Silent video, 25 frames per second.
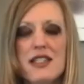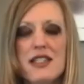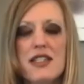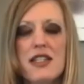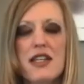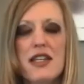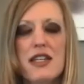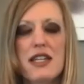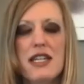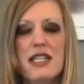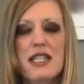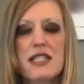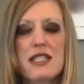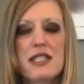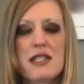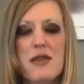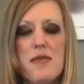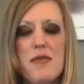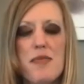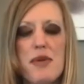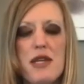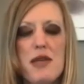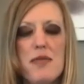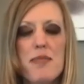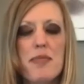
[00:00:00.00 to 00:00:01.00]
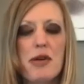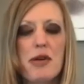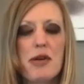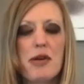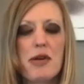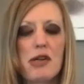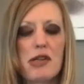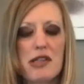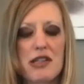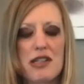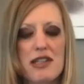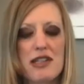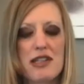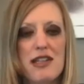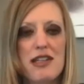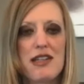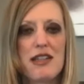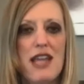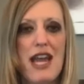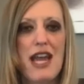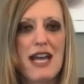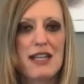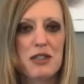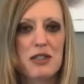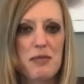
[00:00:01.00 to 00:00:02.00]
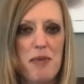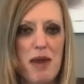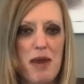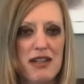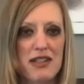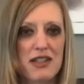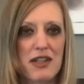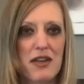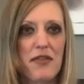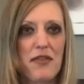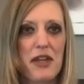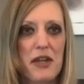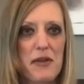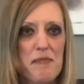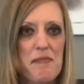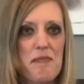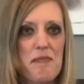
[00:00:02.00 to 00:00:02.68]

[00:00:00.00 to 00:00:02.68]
the people, the aspect of it.